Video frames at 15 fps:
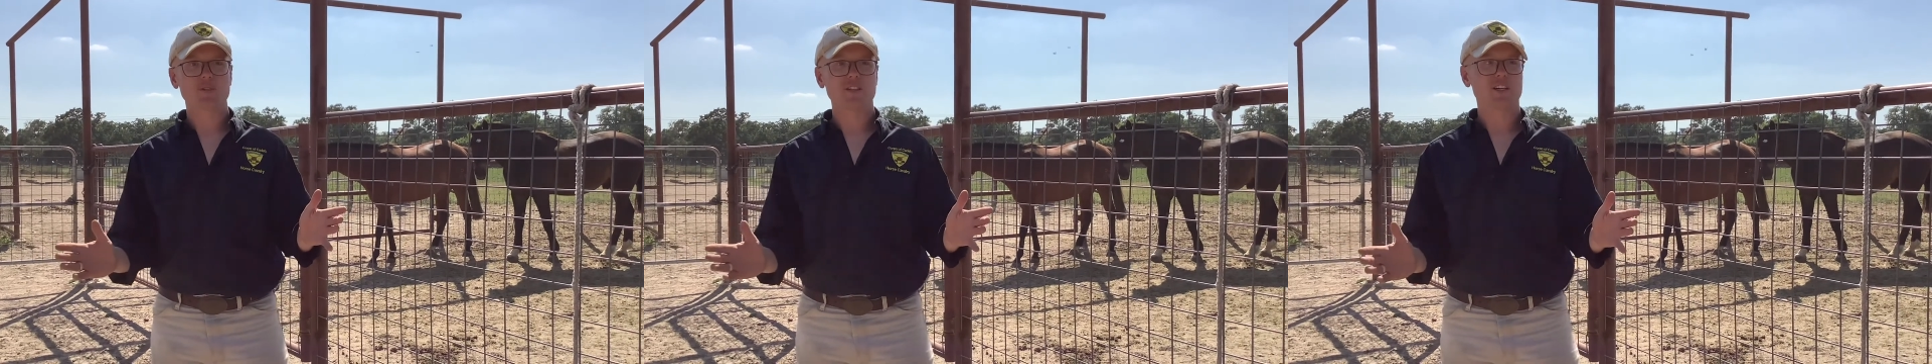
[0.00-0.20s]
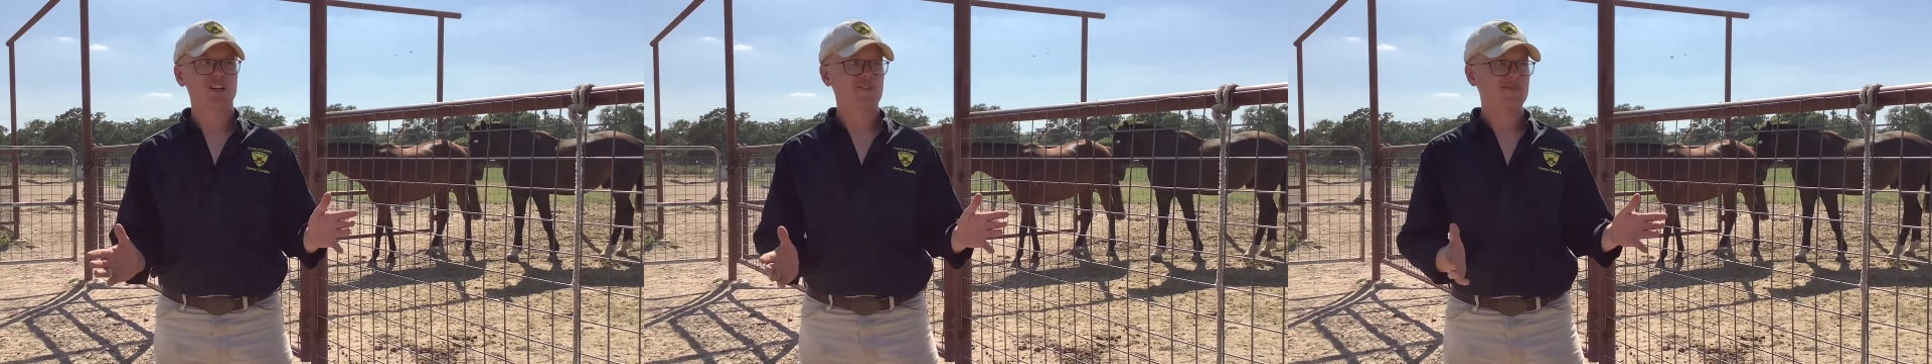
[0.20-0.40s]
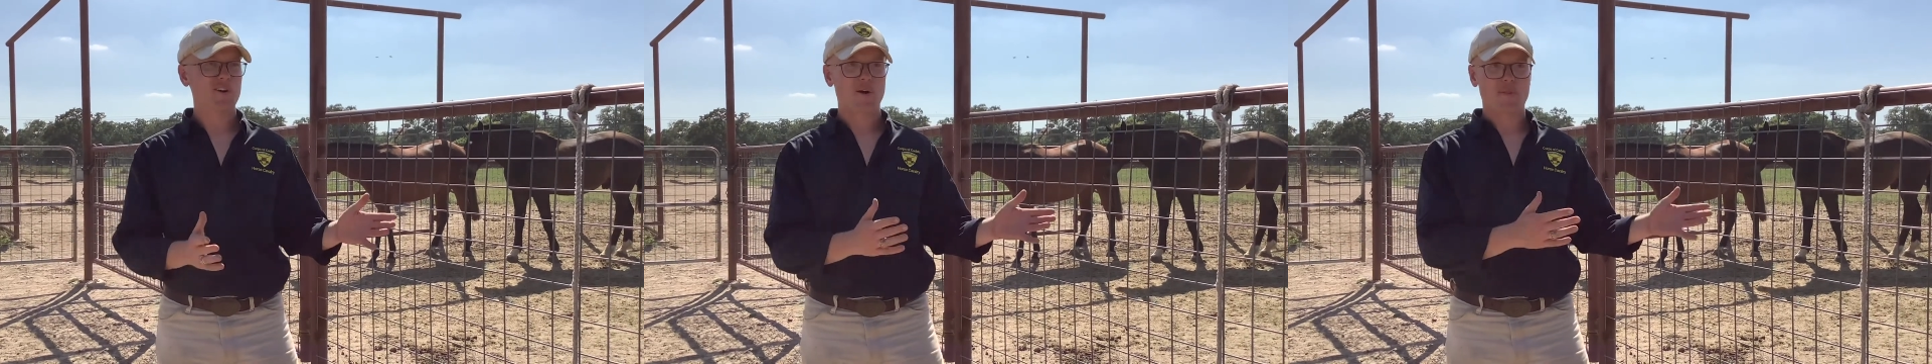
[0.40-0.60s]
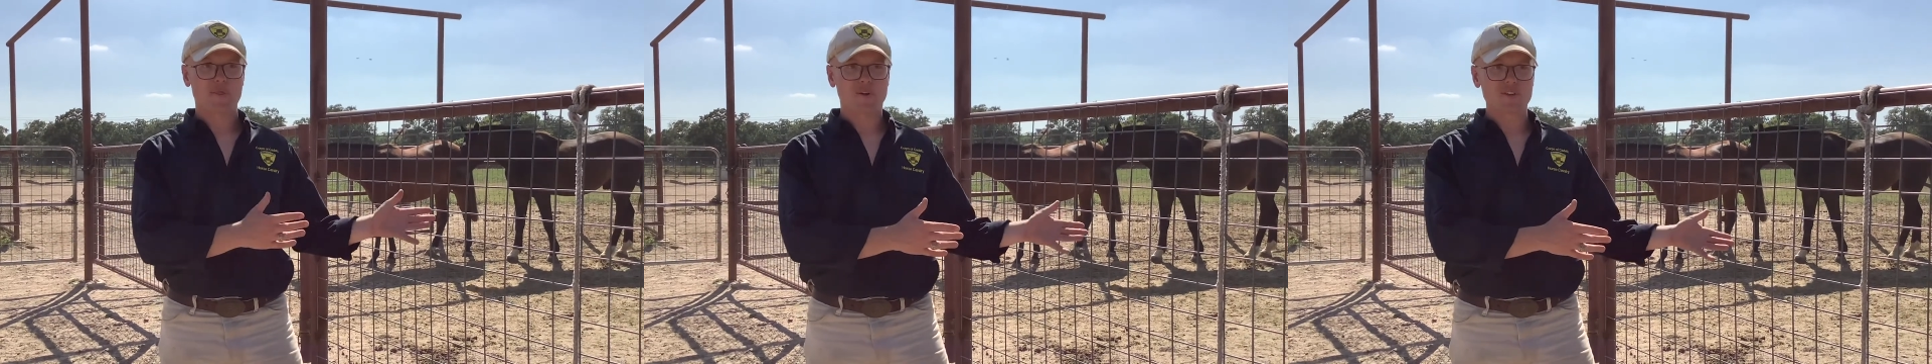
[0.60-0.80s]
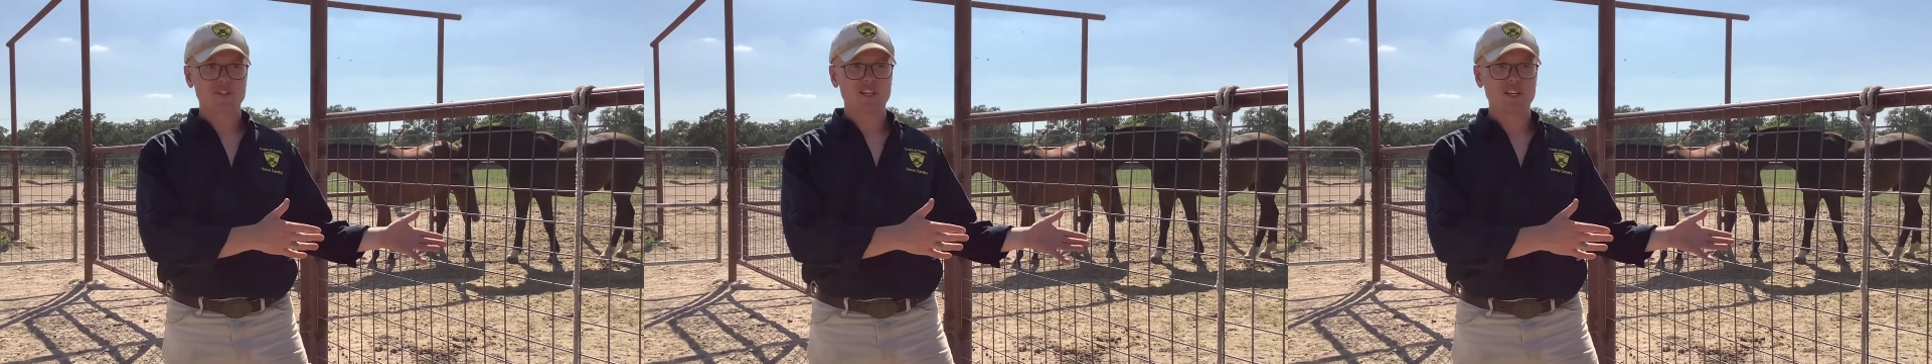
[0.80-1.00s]
in here for our
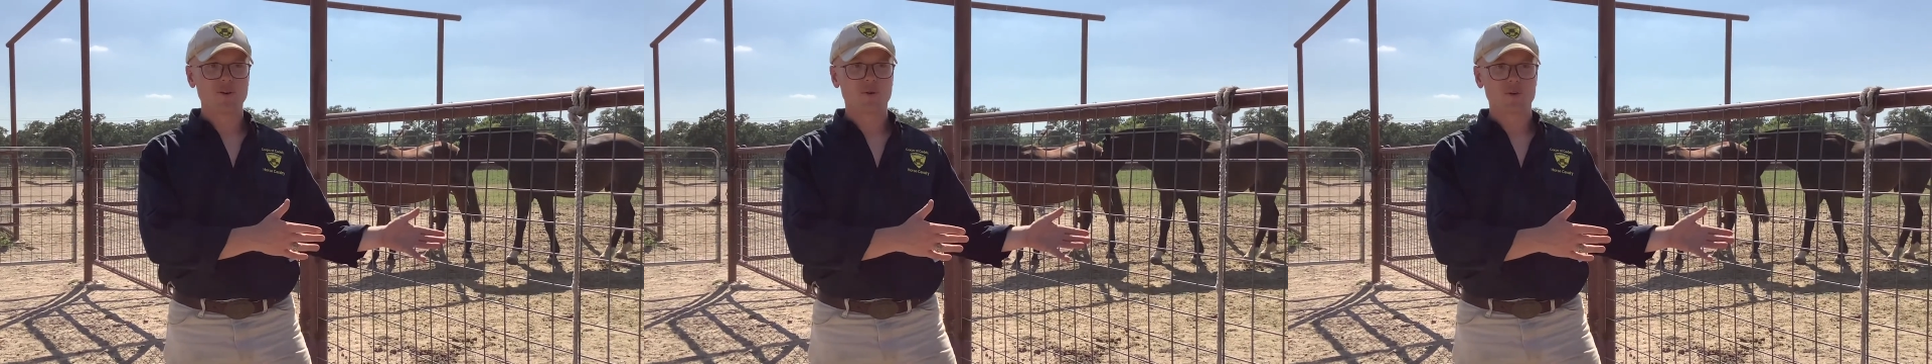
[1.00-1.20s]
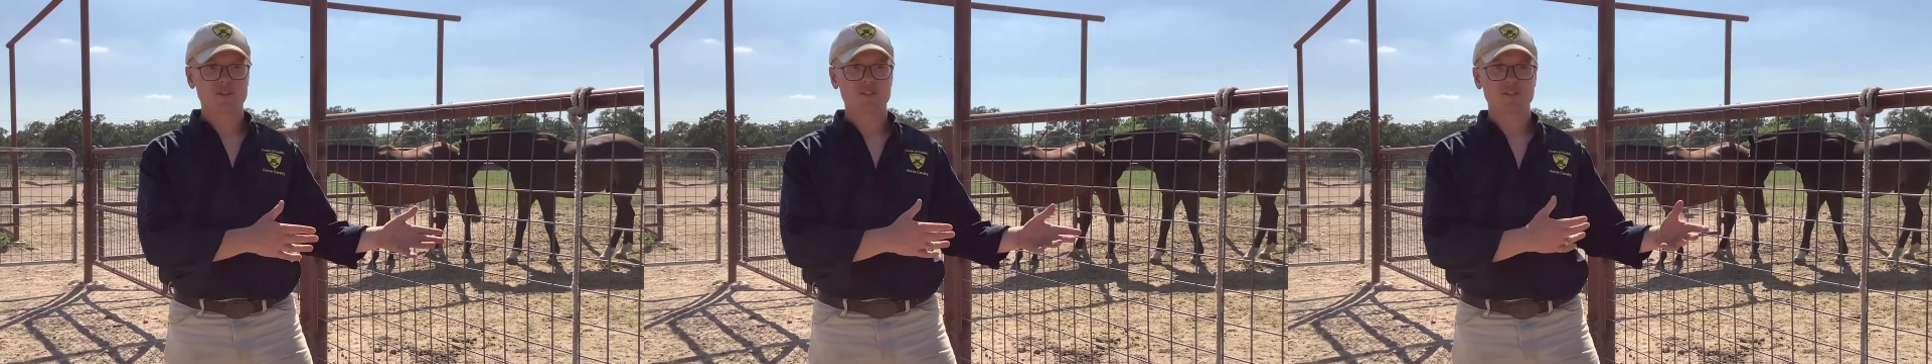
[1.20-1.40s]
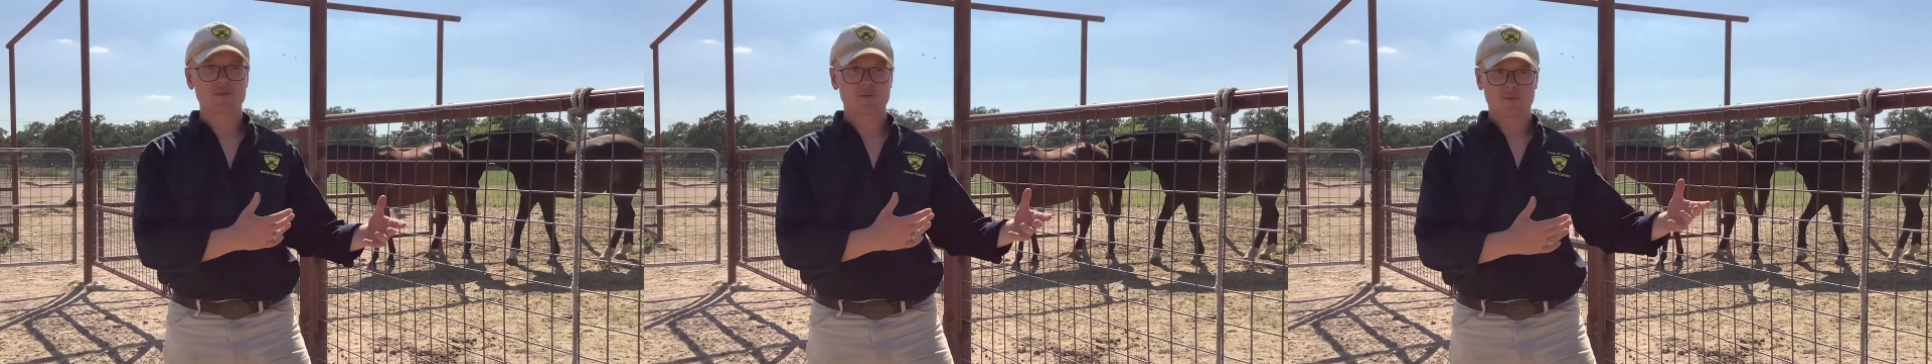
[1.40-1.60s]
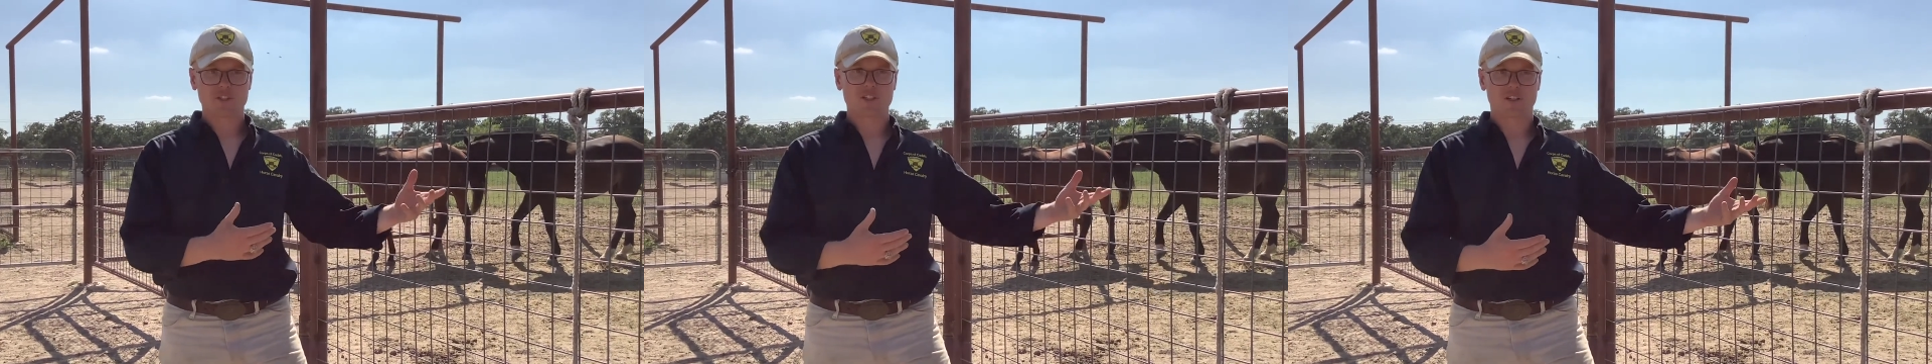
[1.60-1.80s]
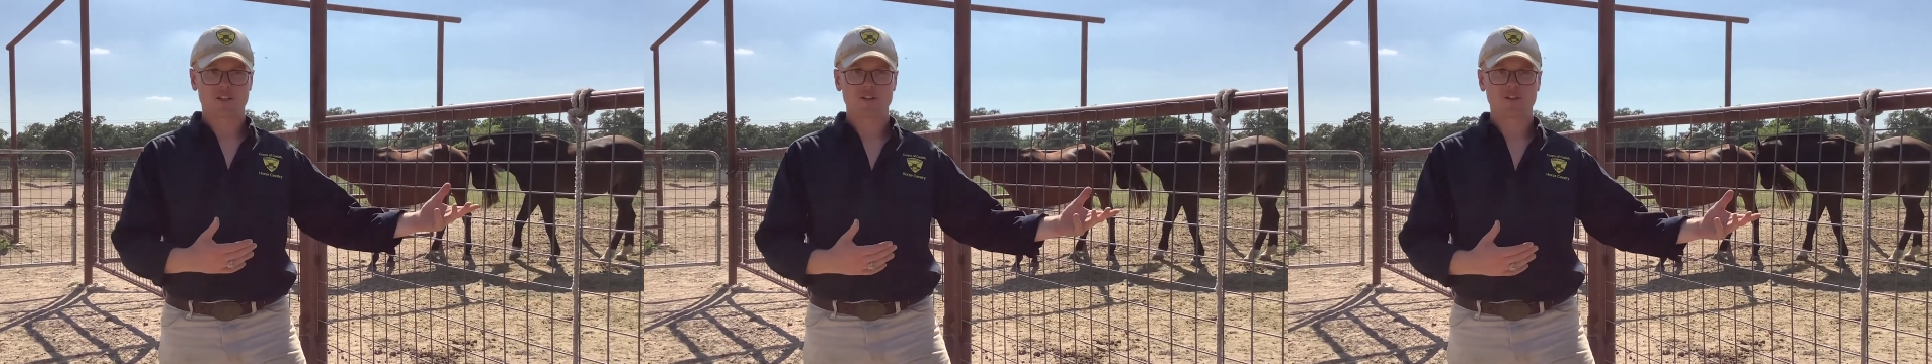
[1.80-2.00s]
13 horses, which
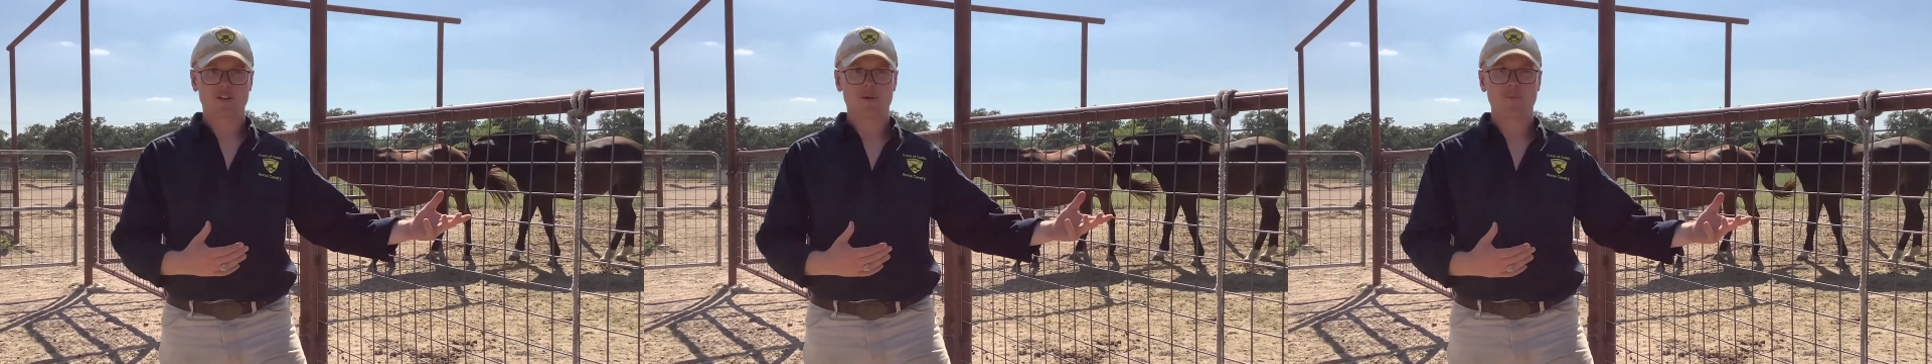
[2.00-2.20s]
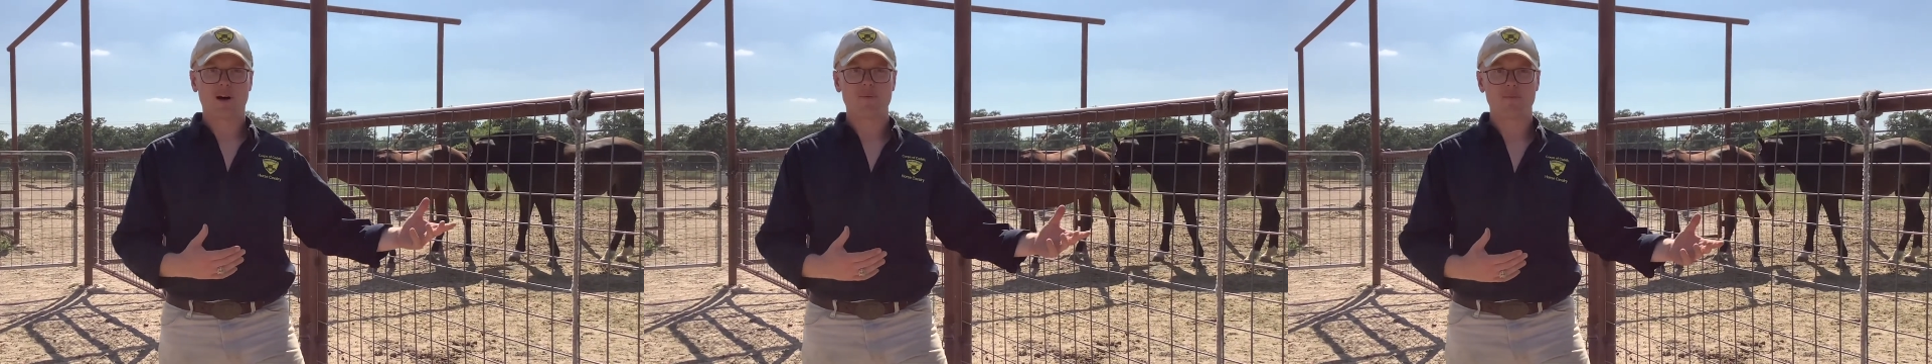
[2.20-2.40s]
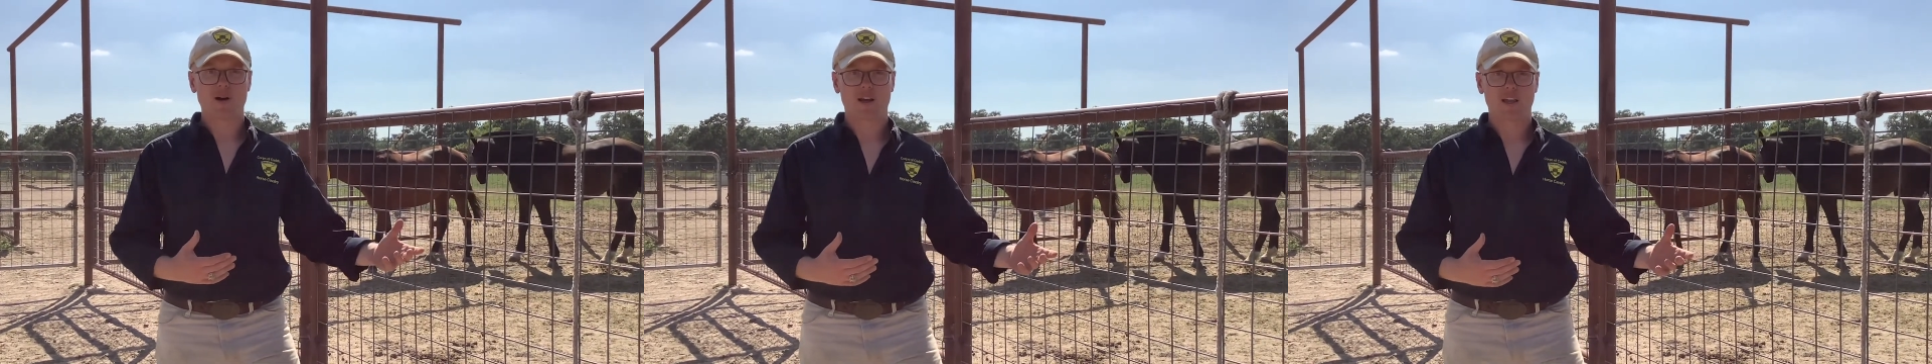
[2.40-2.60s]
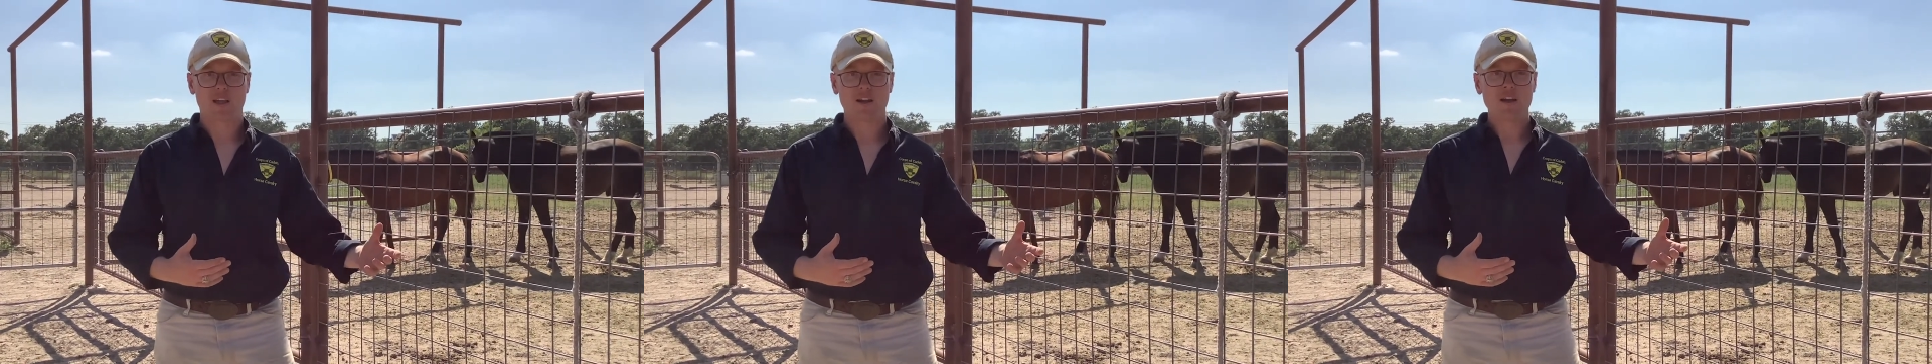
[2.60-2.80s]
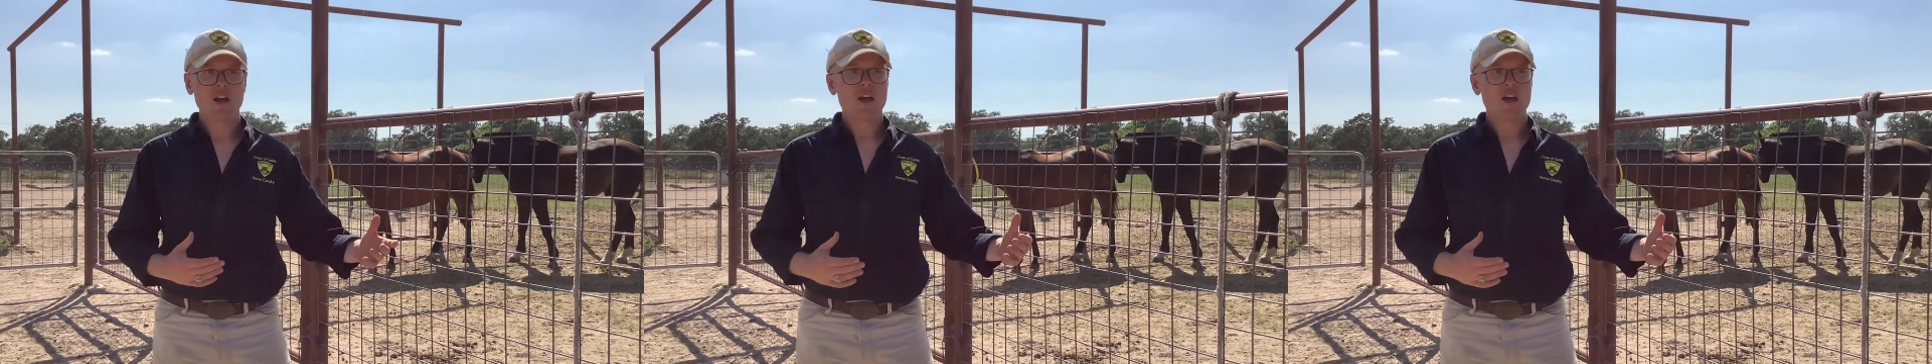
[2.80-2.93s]
includes our bump bucket.